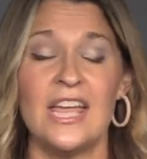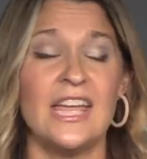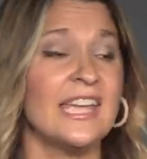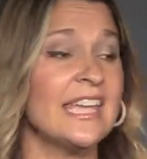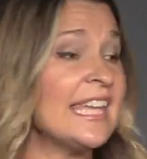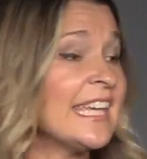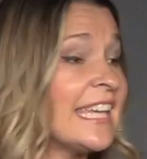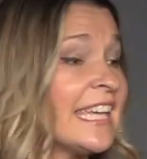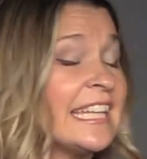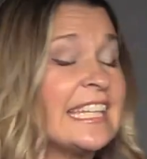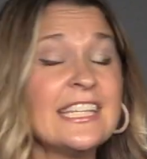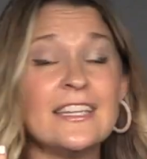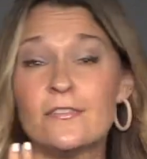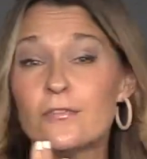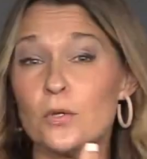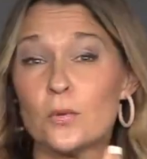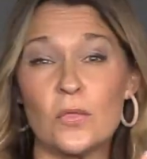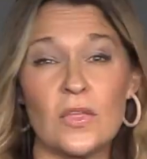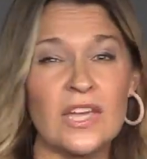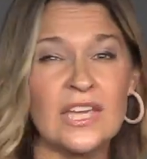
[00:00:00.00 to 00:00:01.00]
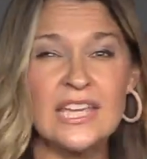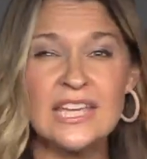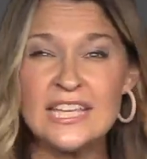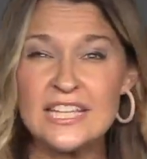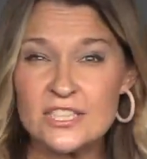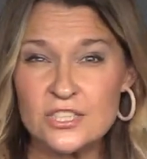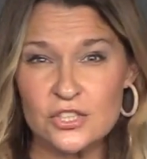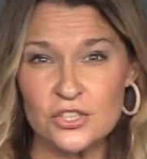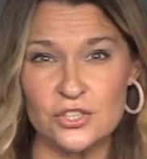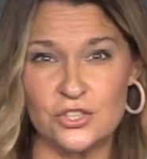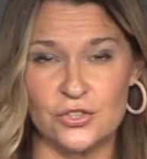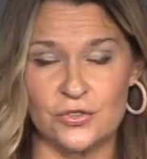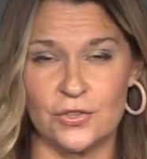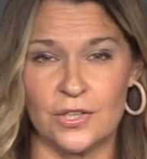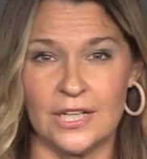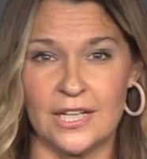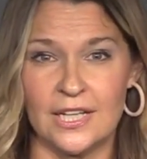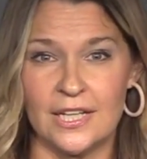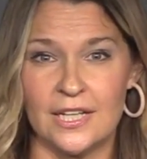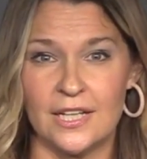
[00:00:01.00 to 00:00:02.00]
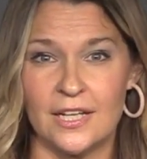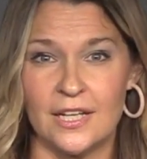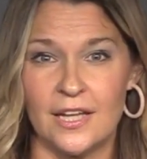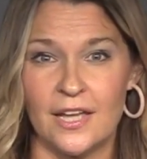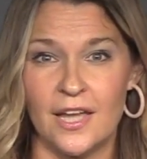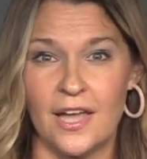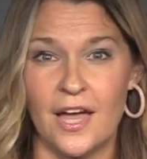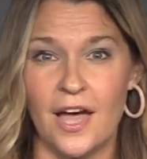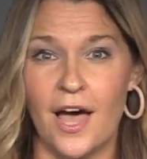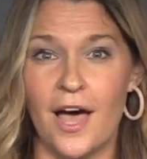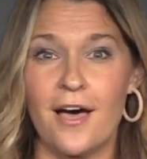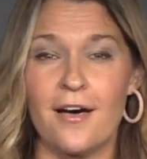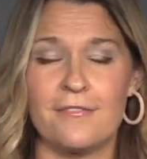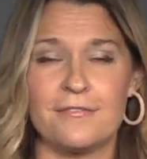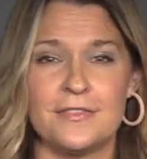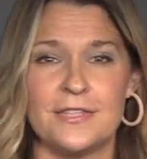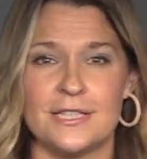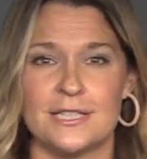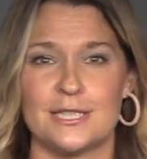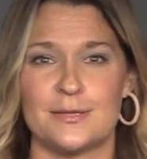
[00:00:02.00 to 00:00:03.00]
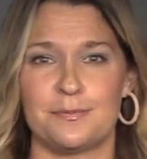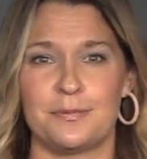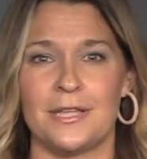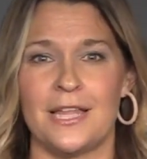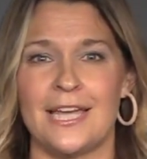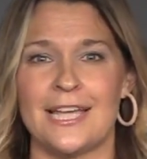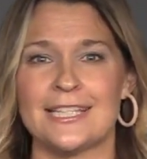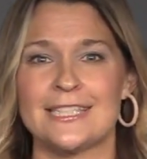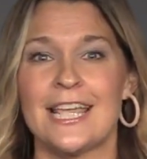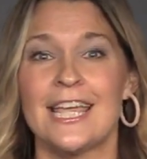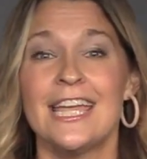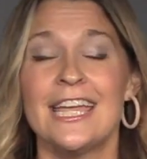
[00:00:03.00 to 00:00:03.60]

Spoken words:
He can give you the history of this place.